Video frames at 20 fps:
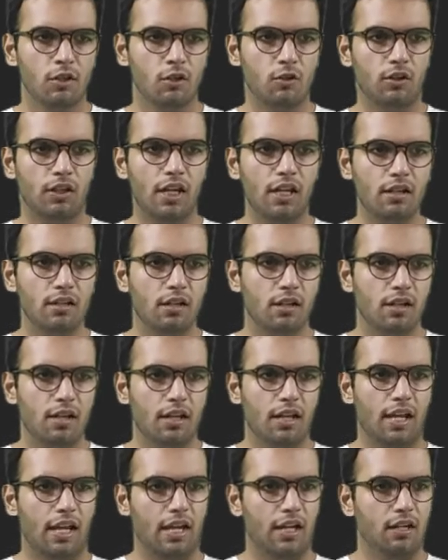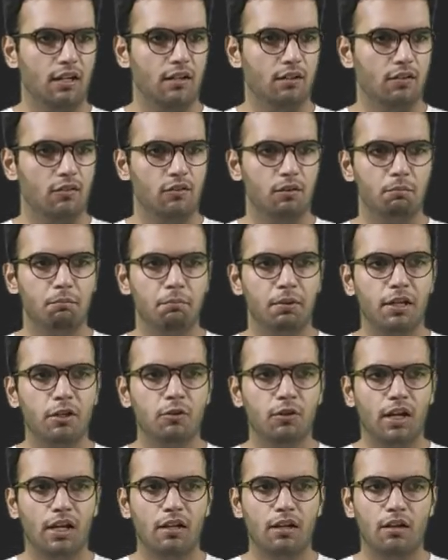Okay, and uh, simply
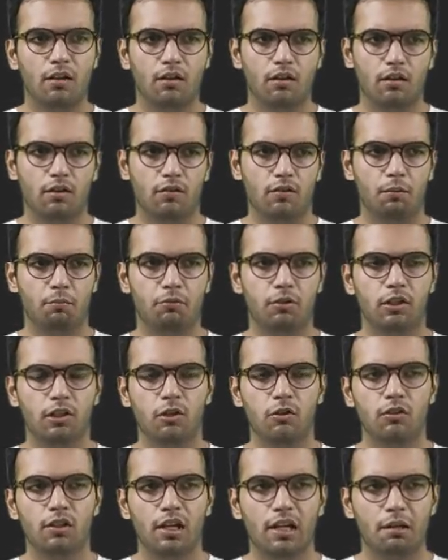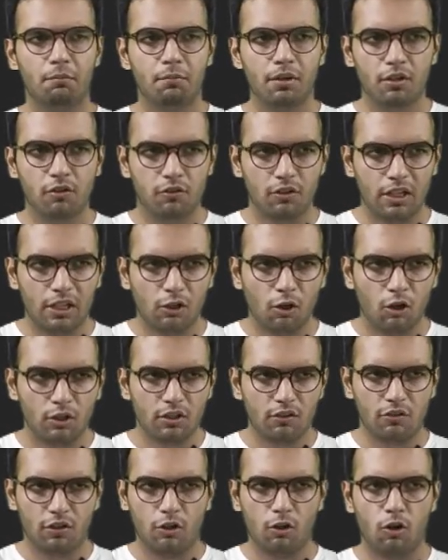you can substitute the limits. E
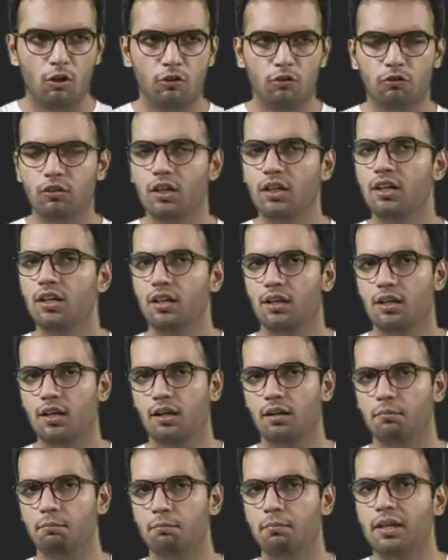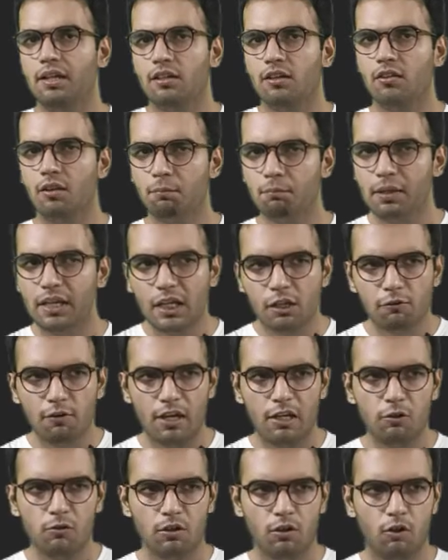naught is a constant, it is a peak
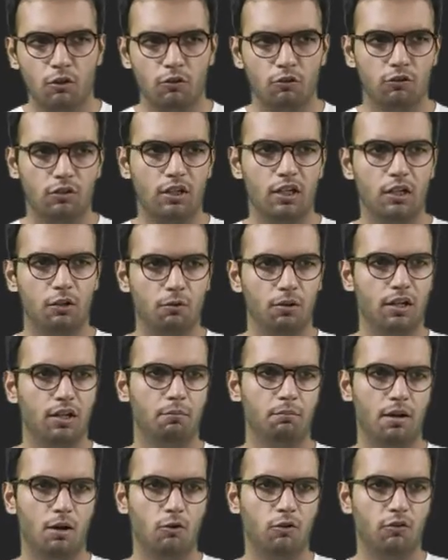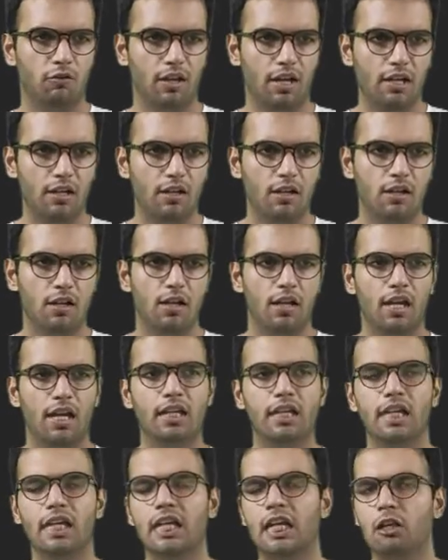value, a constant, it will come outside.
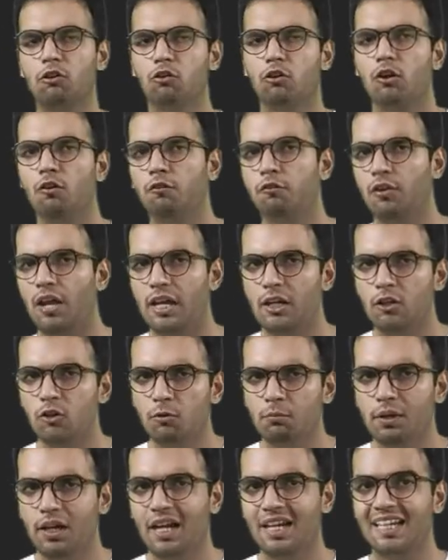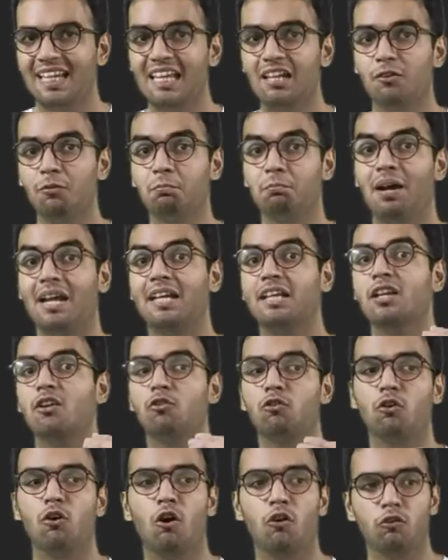Integration of sine omega t is
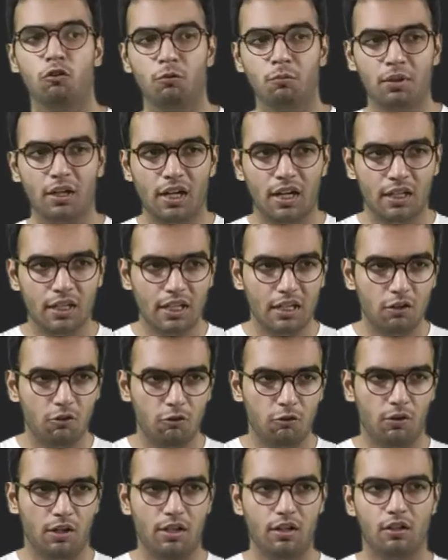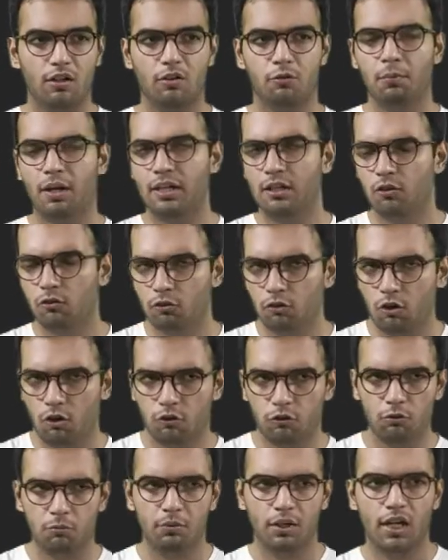minus cos omega t, so here it is minus
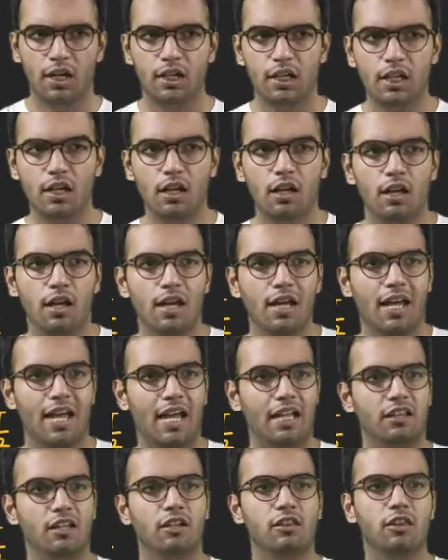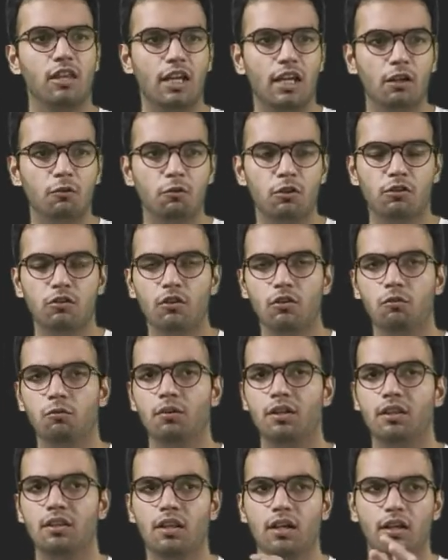cos omega t, and the thing which is
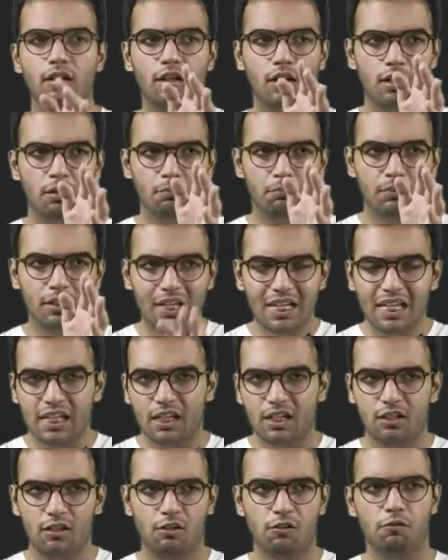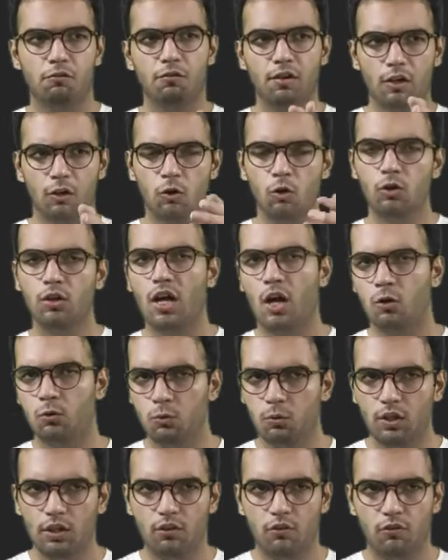with the term t will go
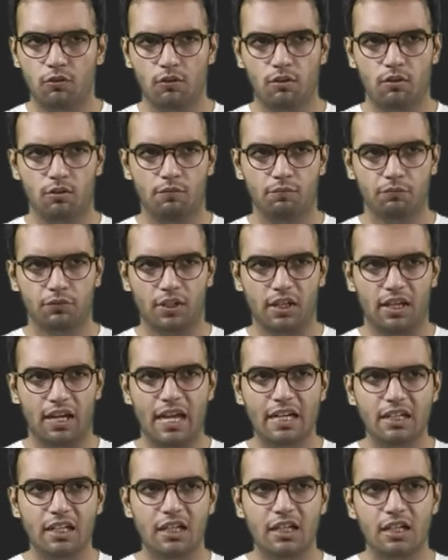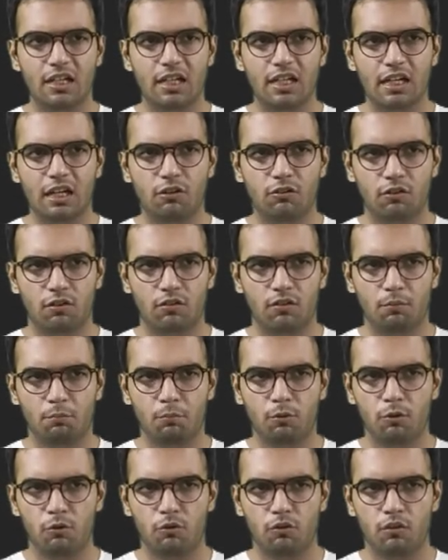downwards, right? In integration,
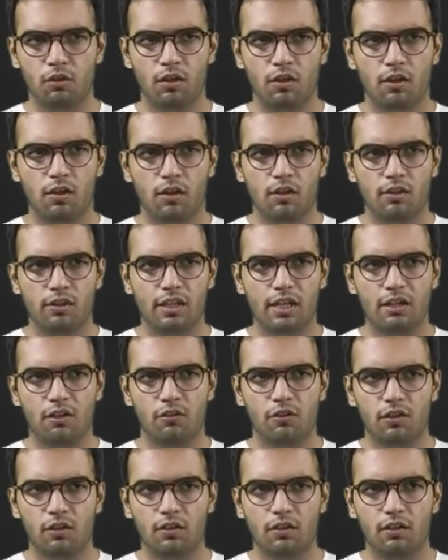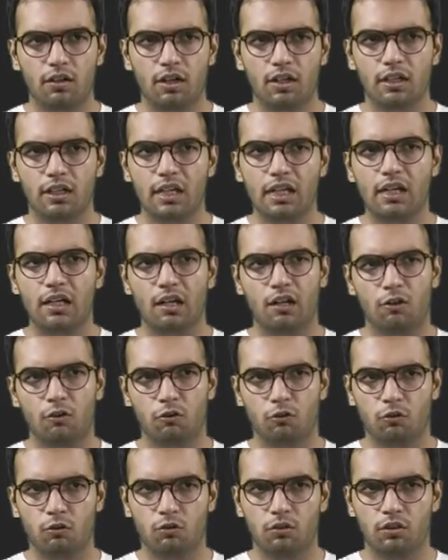suppose there is an integral,
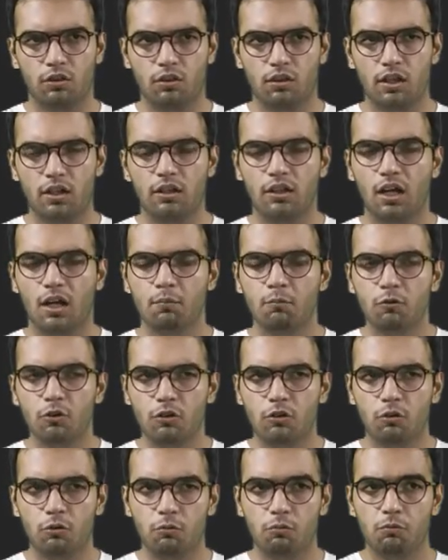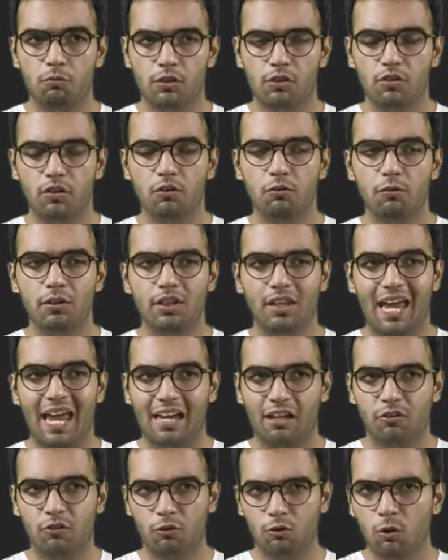so the term with which is with
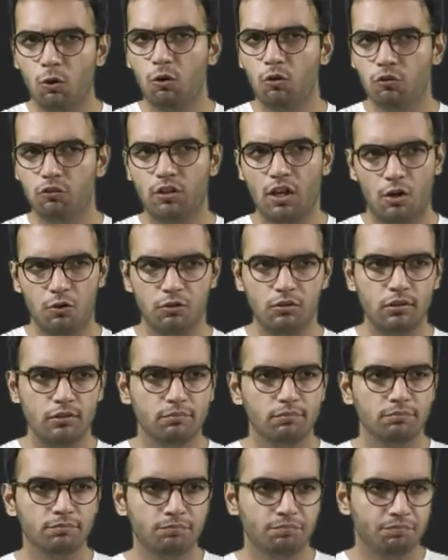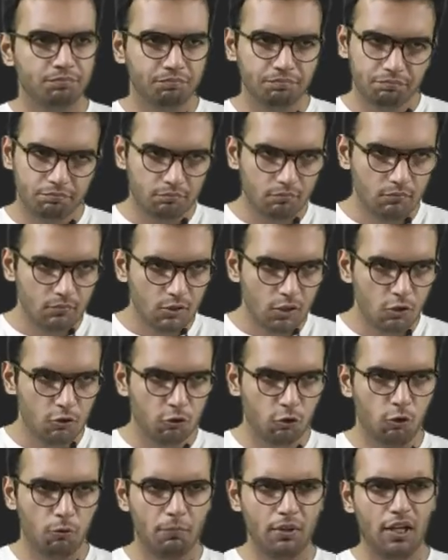x goes down,
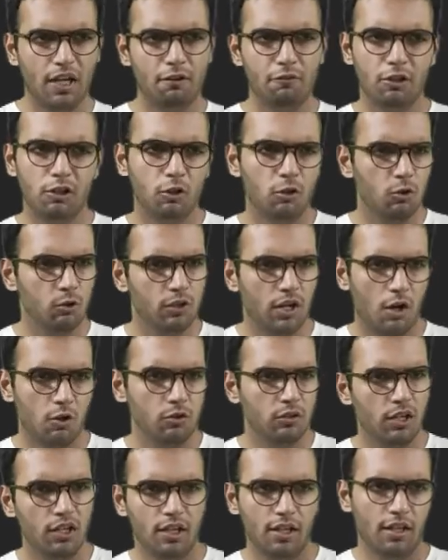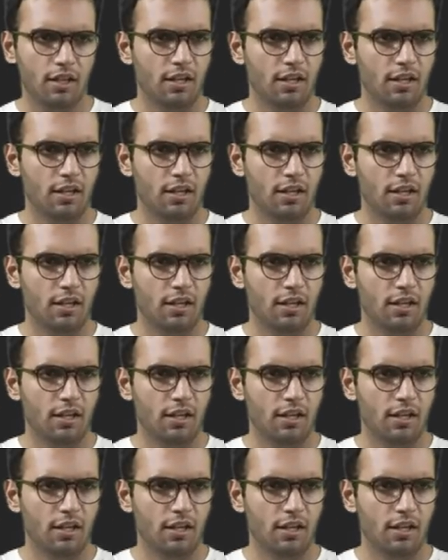so omega will go down,